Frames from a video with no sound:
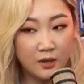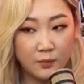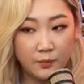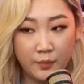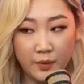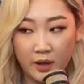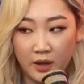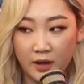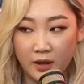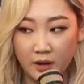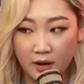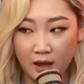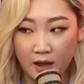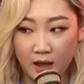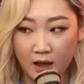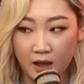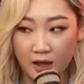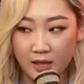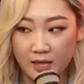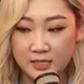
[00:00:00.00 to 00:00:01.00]
But
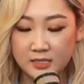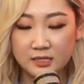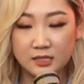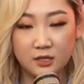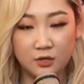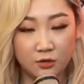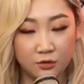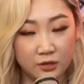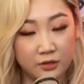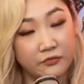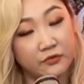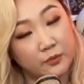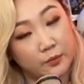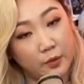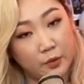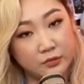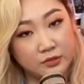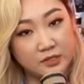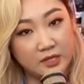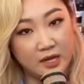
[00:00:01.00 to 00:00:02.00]
it's literally from
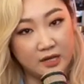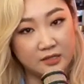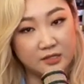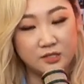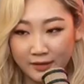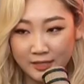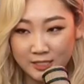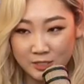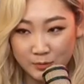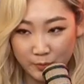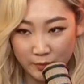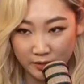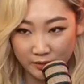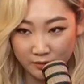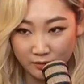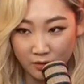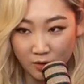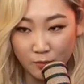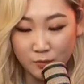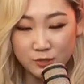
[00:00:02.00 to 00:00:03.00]
both sides. It's
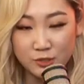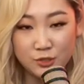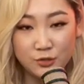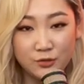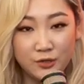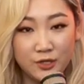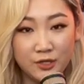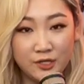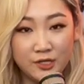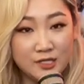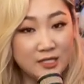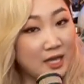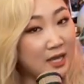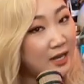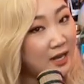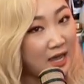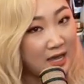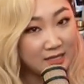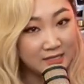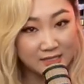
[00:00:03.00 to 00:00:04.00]
been almost 2 years
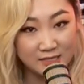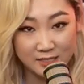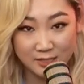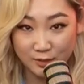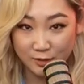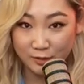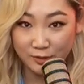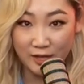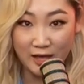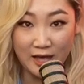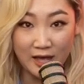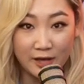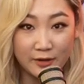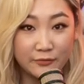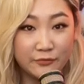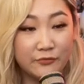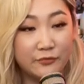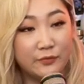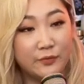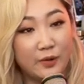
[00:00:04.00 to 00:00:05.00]
and I still
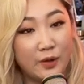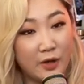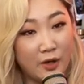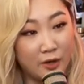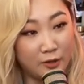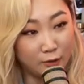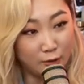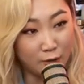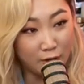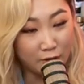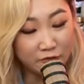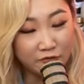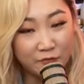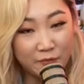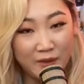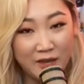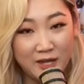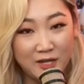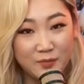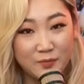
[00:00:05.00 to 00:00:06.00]
have a lot of
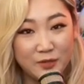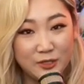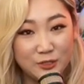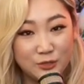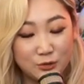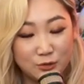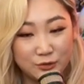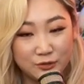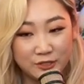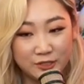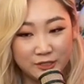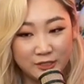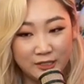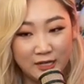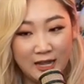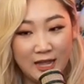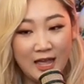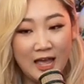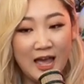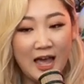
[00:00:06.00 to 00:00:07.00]
pain in my shoulder.
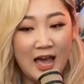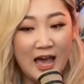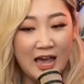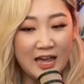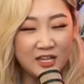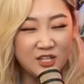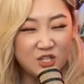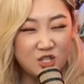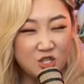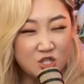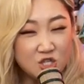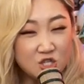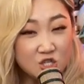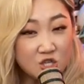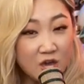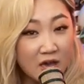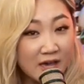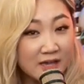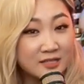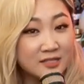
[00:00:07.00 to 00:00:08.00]
I
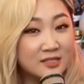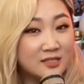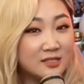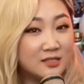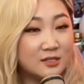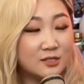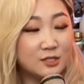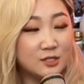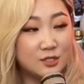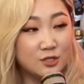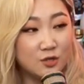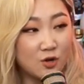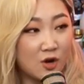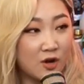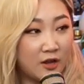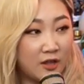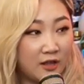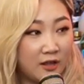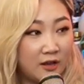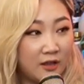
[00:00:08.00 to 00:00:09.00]
just
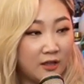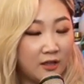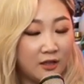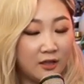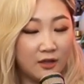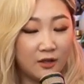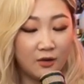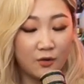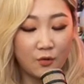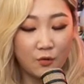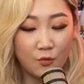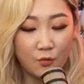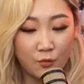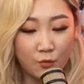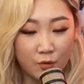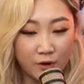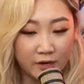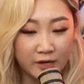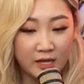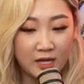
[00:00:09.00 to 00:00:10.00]
started
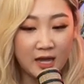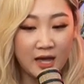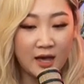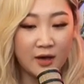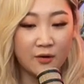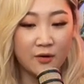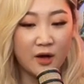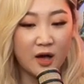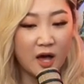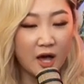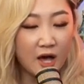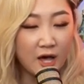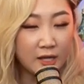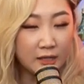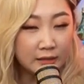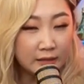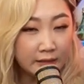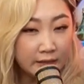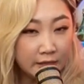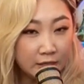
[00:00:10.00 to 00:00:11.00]
working out a
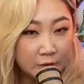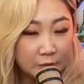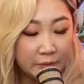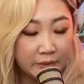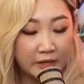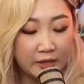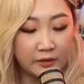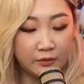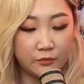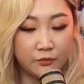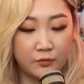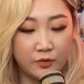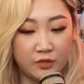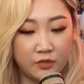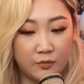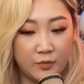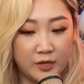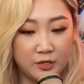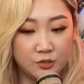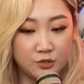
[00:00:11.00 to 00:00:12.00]
little bit
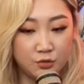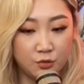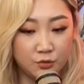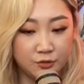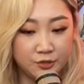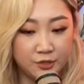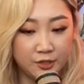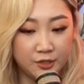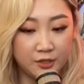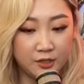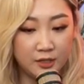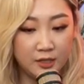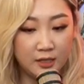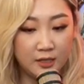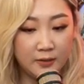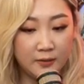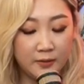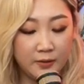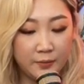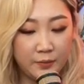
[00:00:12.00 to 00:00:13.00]
with my shoulder
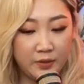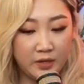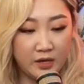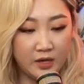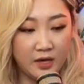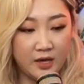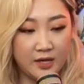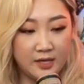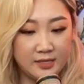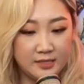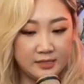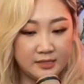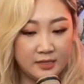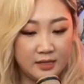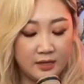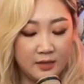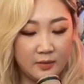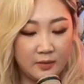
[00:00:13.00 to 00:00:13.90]
because